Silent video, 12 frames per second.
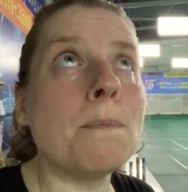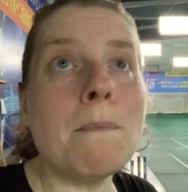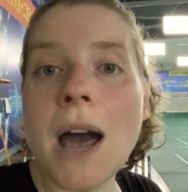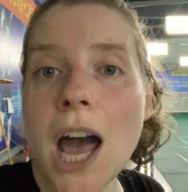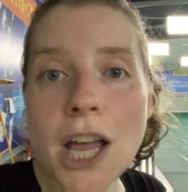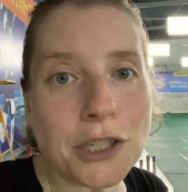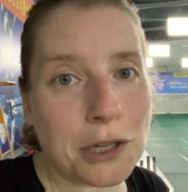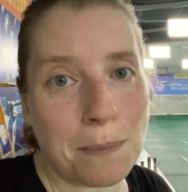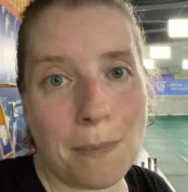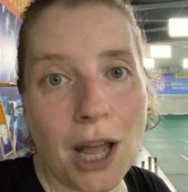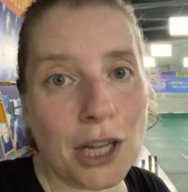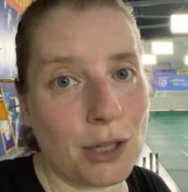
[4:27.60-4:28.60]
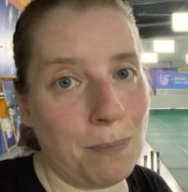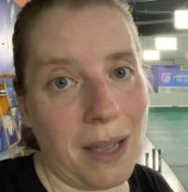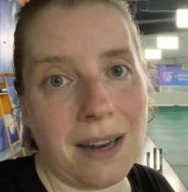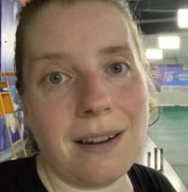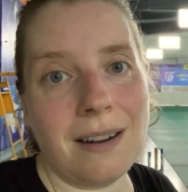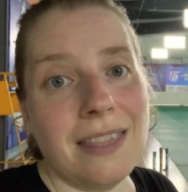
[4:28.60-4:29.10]
much, much
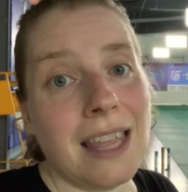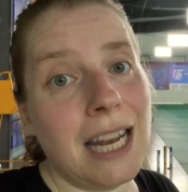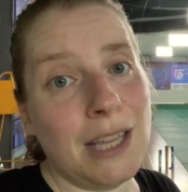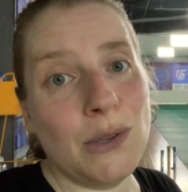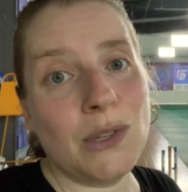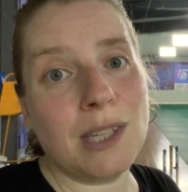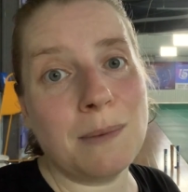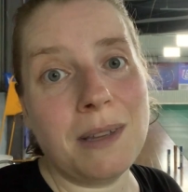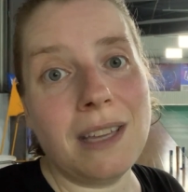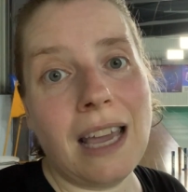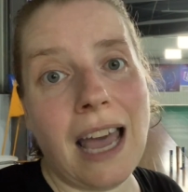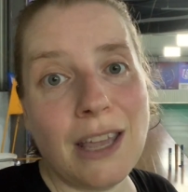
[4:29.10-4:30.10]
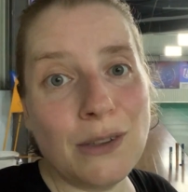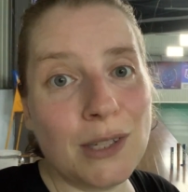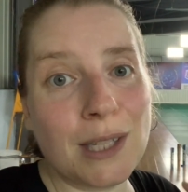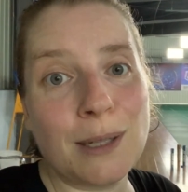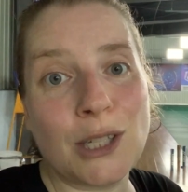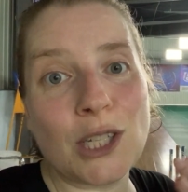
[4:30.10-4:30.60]
better than I used to be. I
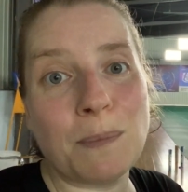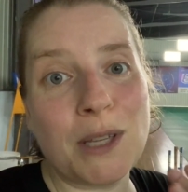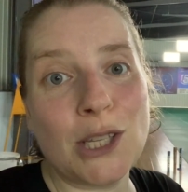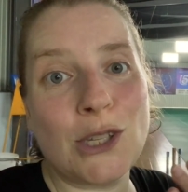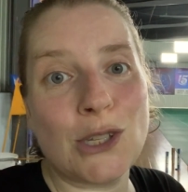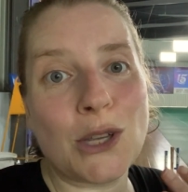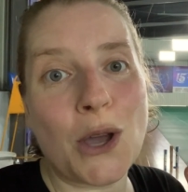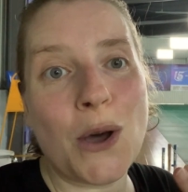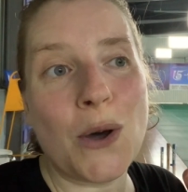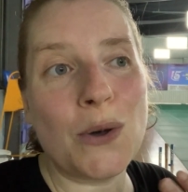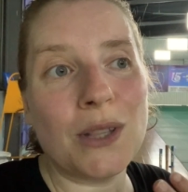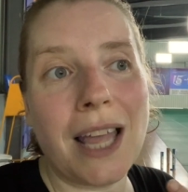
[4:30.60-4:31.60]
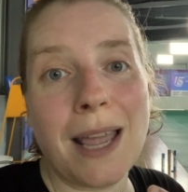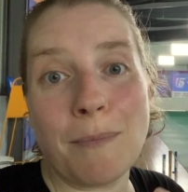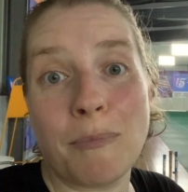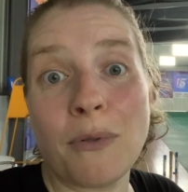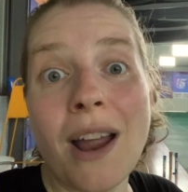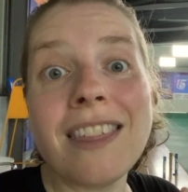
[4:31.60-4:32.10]
used to just be so like
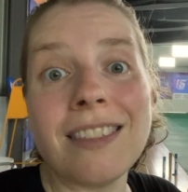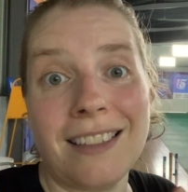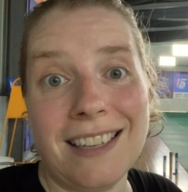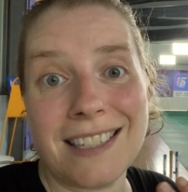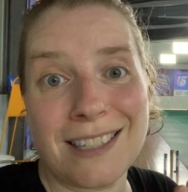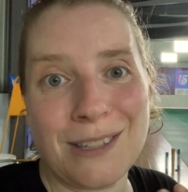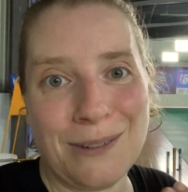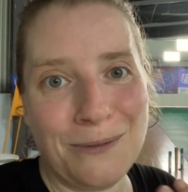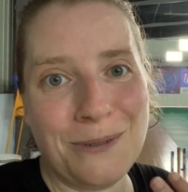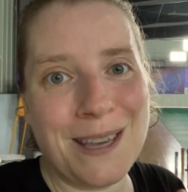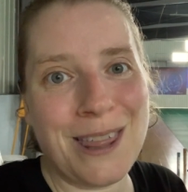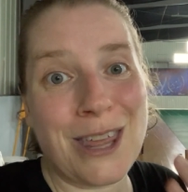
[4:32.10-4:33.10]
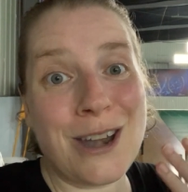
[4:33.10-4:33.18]
breathless with